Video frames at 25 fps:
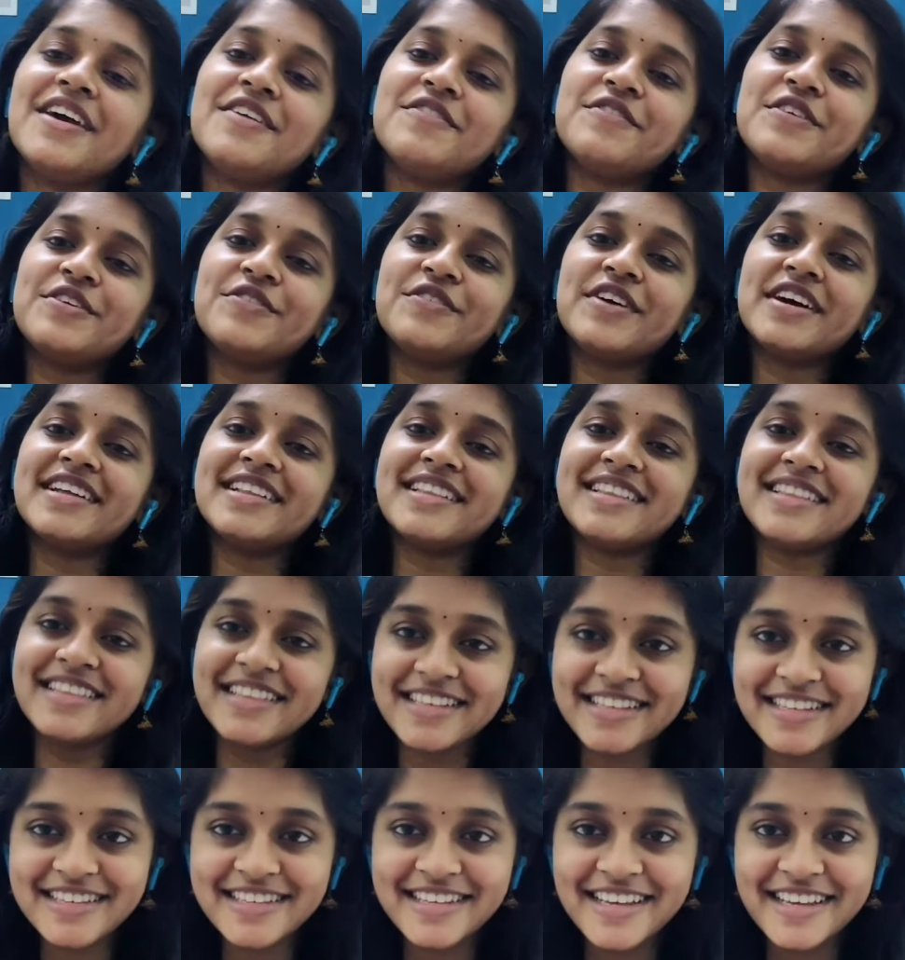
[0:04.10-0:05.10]
everyone,
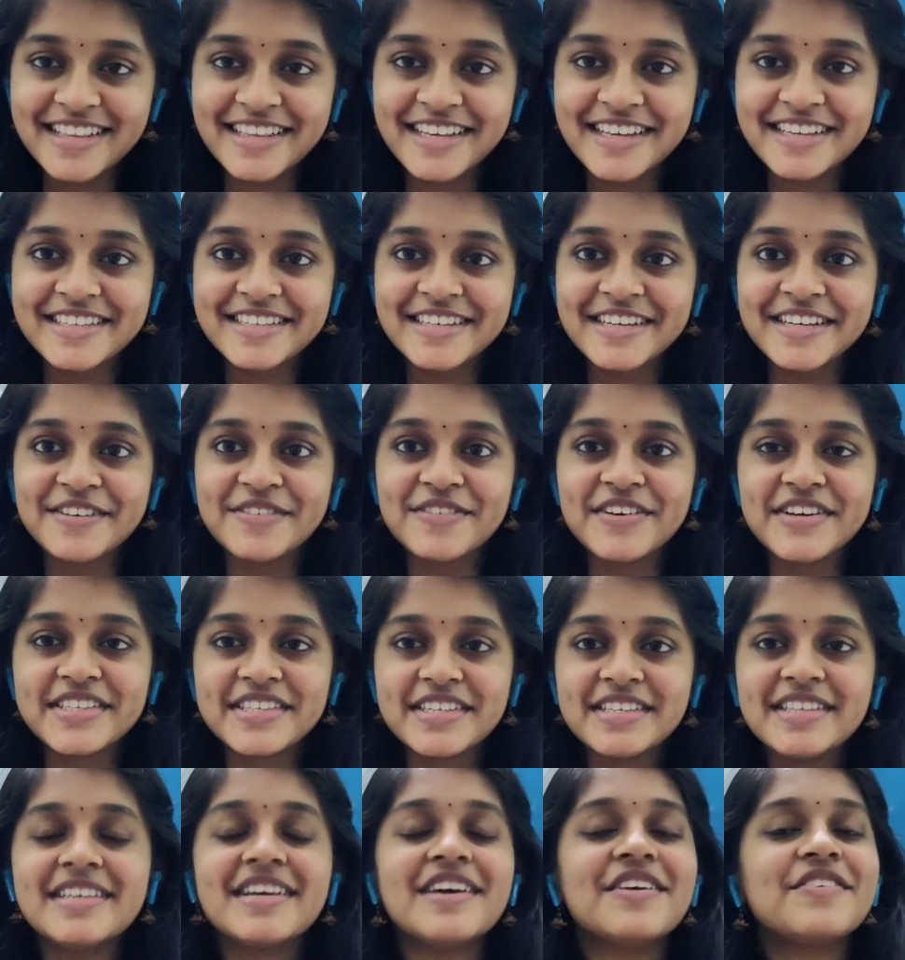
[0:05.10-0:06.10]
this is Sandhya
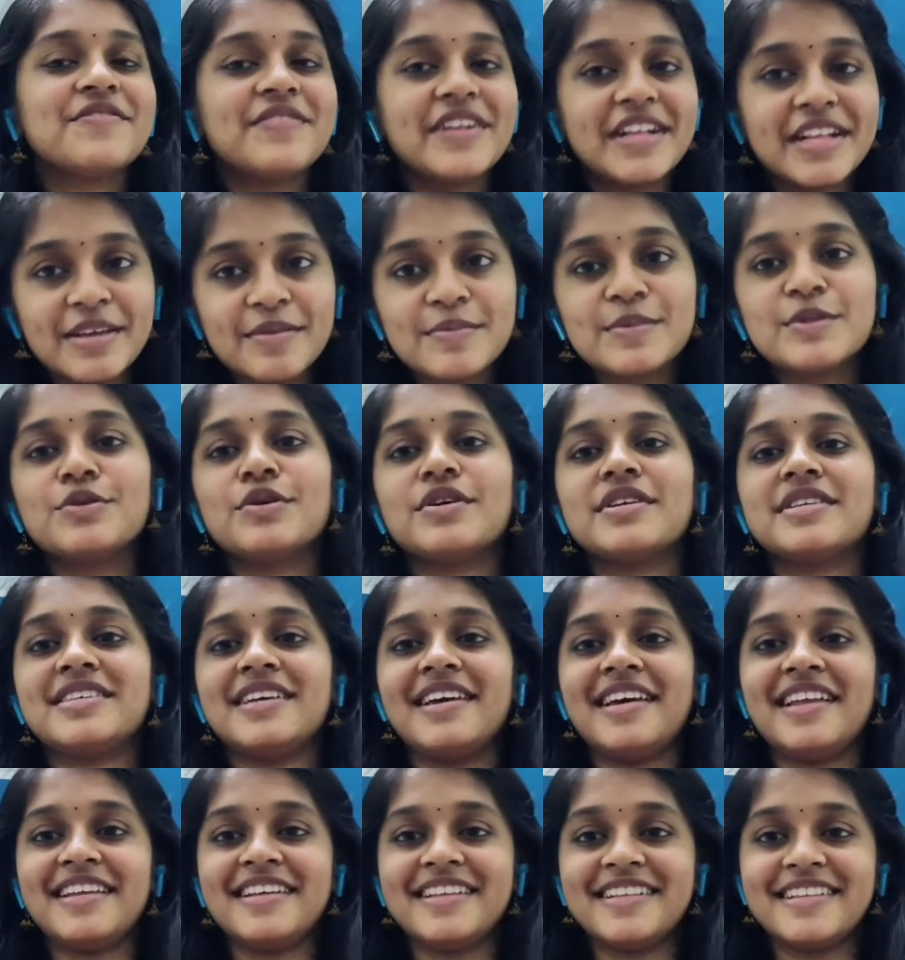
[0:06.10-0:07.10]
Srinivasan. Welcome to our
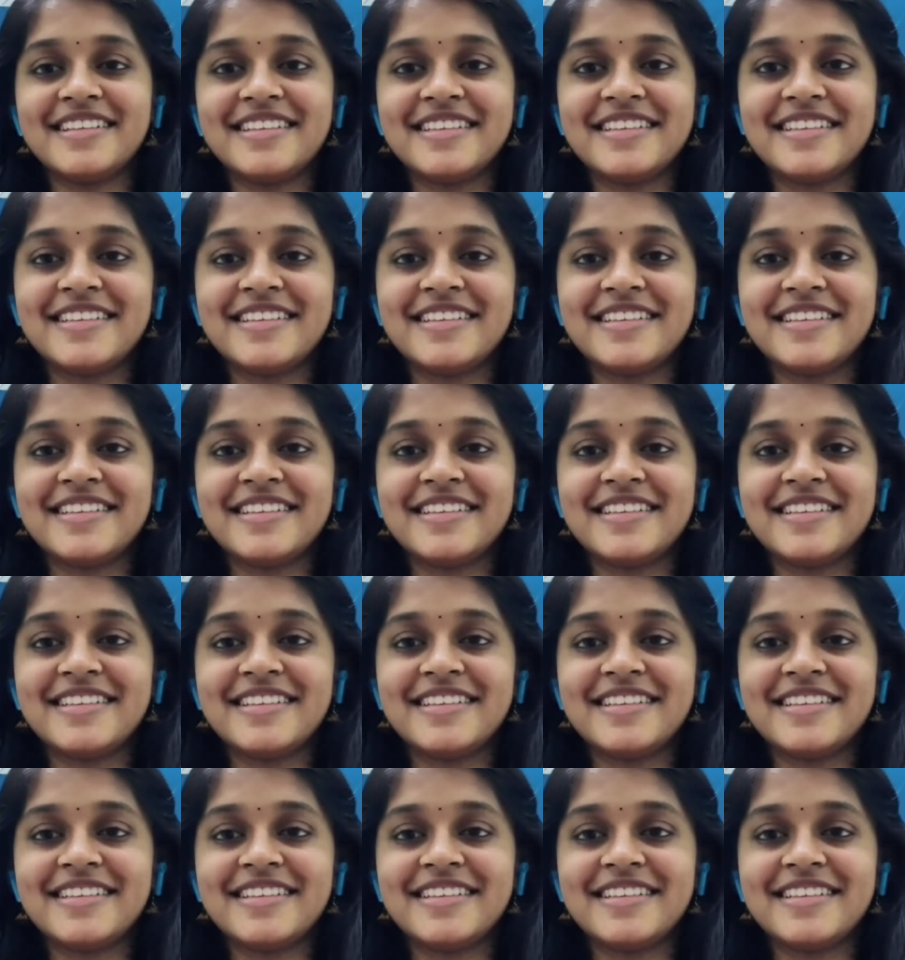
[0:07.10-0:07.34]
channel.